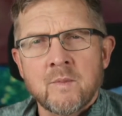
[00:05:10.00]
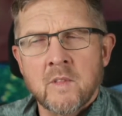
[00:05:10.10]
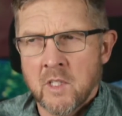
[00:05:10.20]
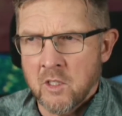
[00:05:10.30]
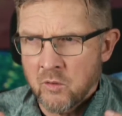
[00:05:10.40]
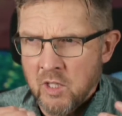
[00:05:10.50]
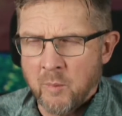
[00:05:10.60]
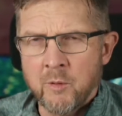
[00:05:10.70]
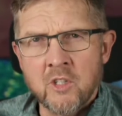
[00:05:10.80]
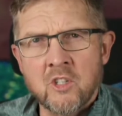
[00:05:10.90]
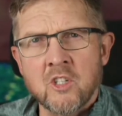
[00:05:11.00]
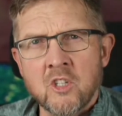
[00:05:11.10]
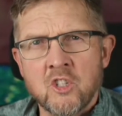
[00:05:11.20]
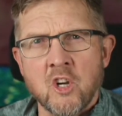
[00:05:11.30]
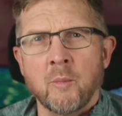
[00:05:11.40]
the opposition
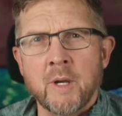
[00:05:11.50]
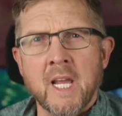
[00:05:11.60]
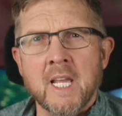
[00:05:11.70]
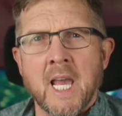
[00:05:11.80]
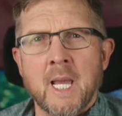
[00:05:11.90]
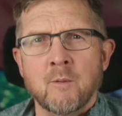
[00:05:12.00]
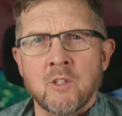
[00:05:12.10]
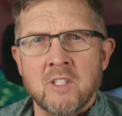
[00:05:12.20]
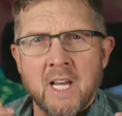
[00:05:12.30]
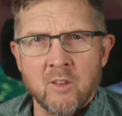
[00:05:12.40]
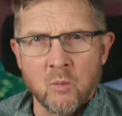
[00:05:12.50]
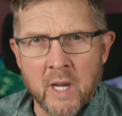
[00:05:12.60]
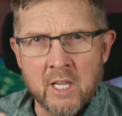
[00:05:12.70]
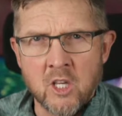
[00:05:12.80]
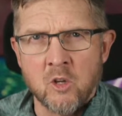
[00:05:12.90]
and dominate games? Is that the
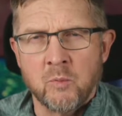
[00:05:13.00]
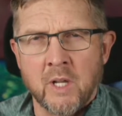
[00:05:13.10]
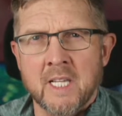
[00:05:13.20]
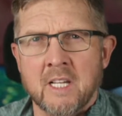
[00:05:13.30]
way that you play?